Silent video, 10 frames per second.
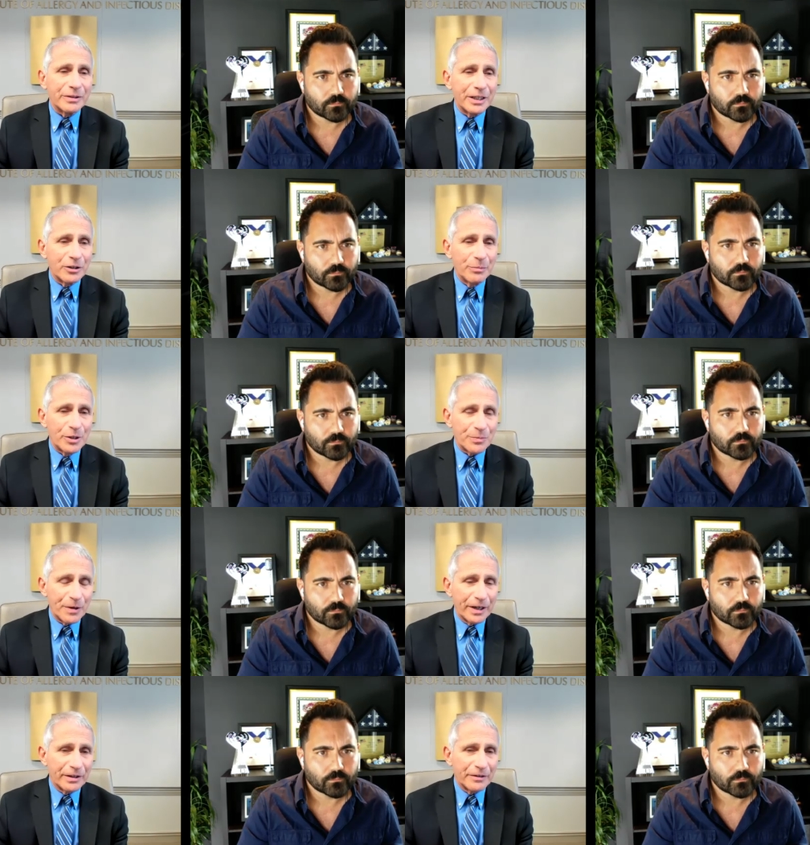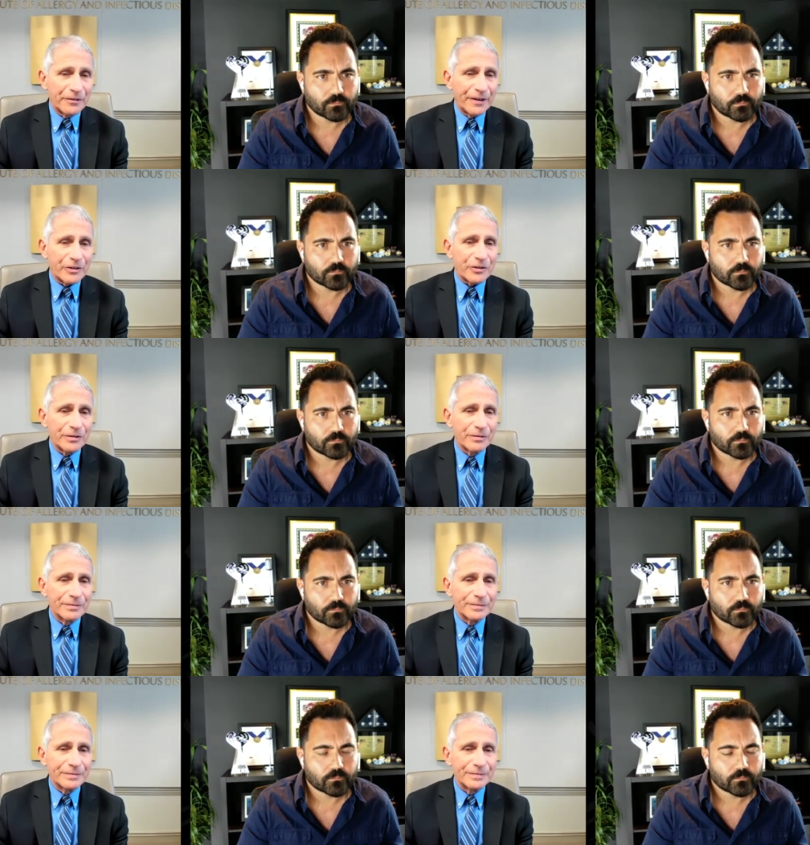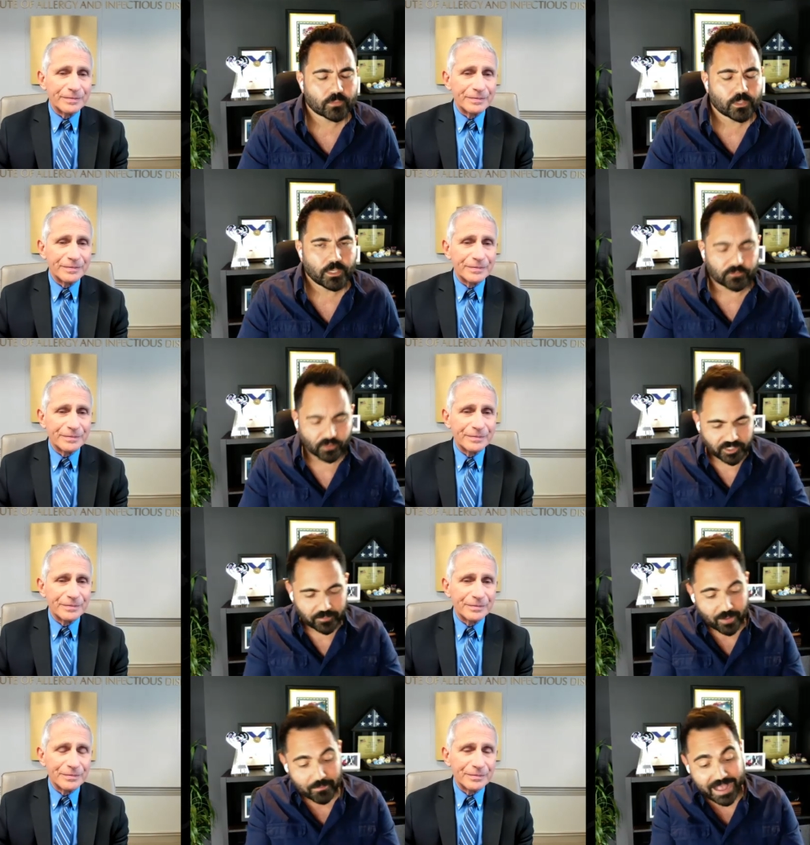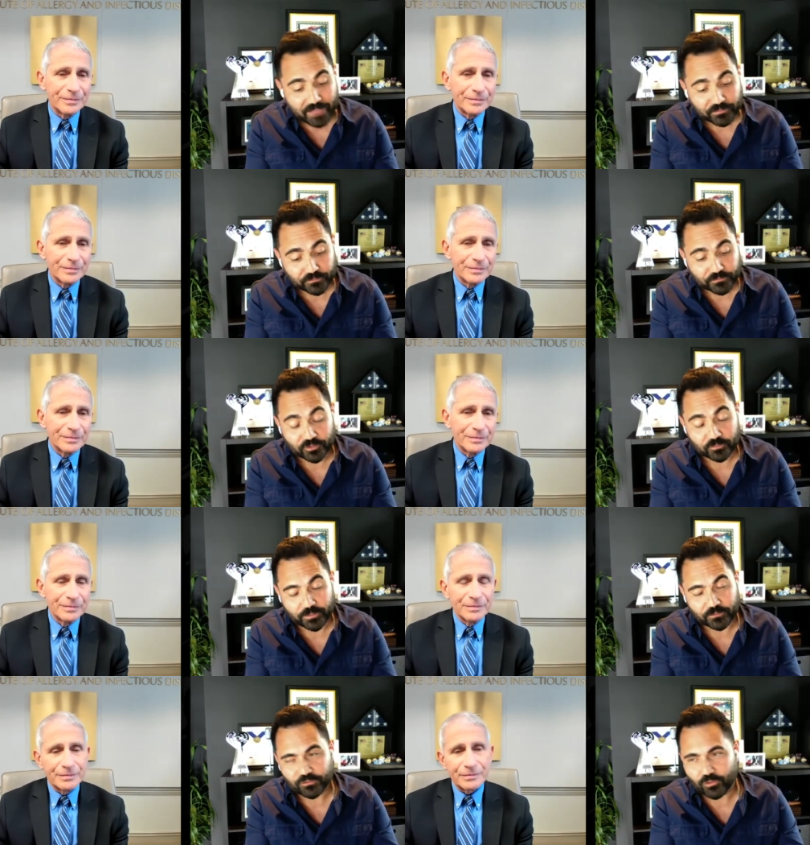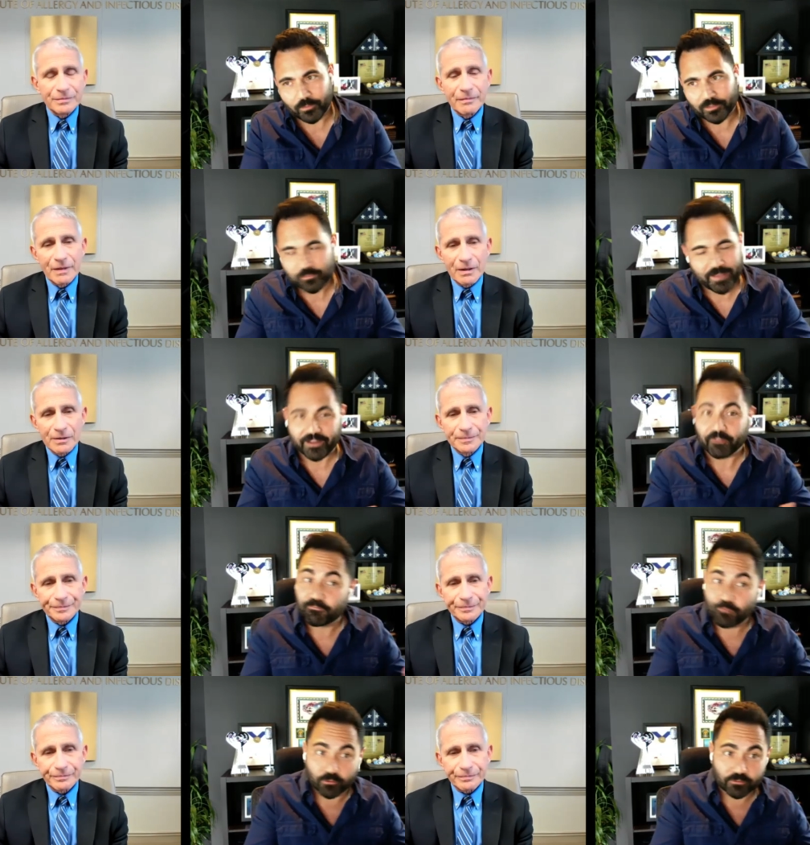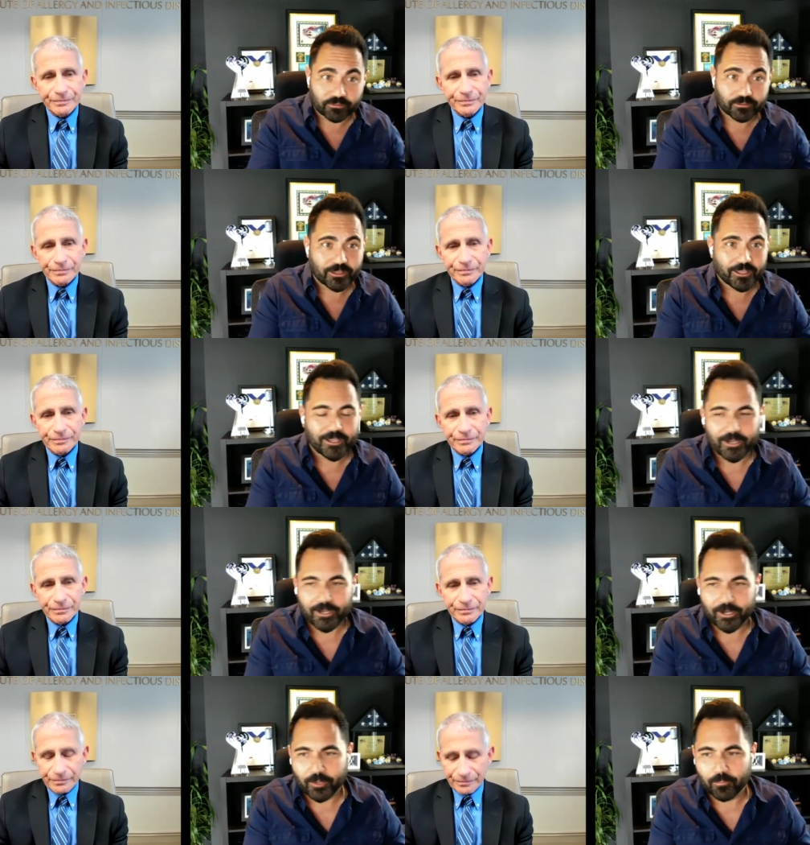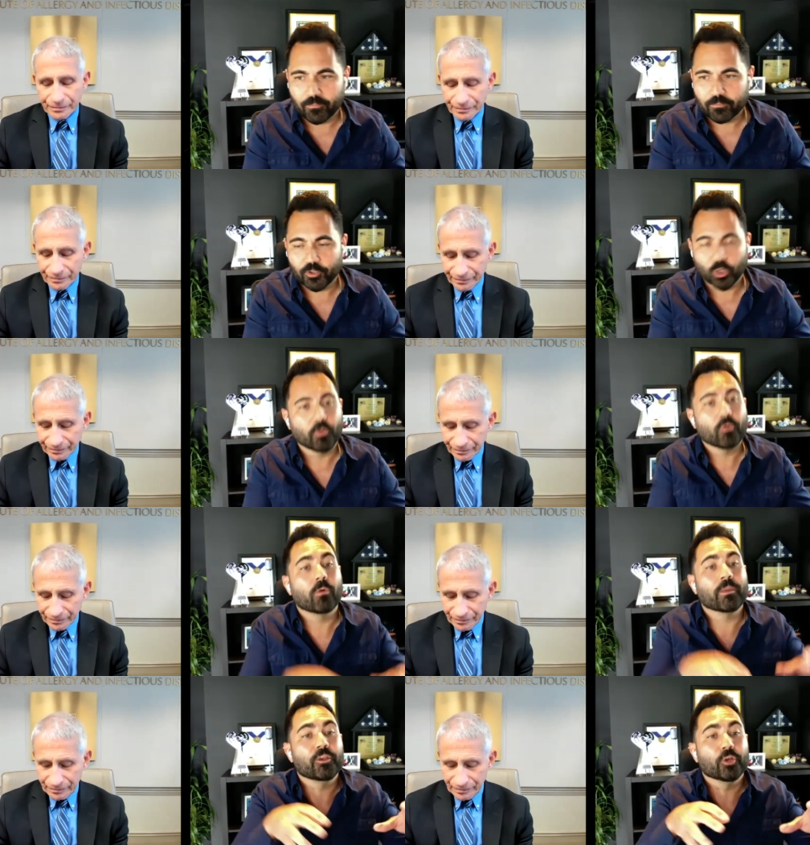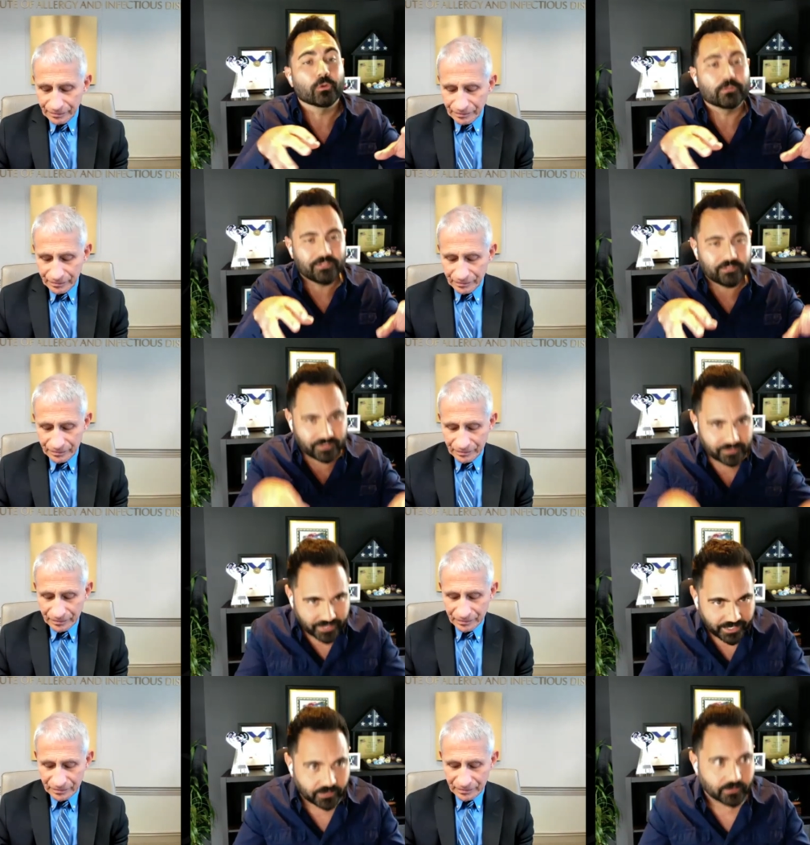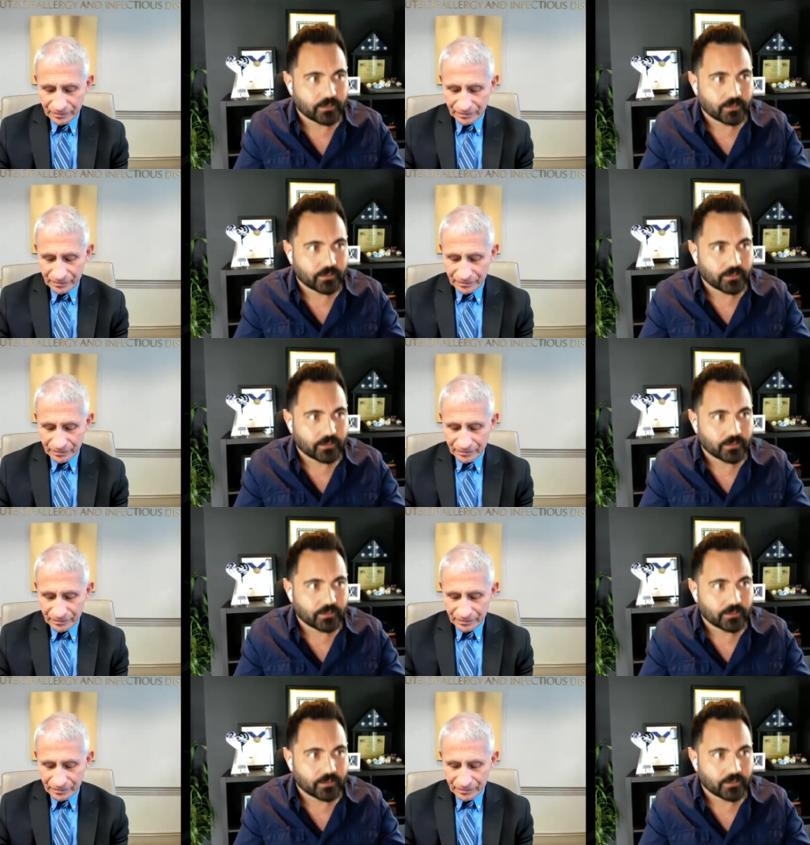Speaker 1: that you'll be spreading an infection.
Speaker 2: And talking about masks, there's been so much back and forth. Um, knowing what we know today,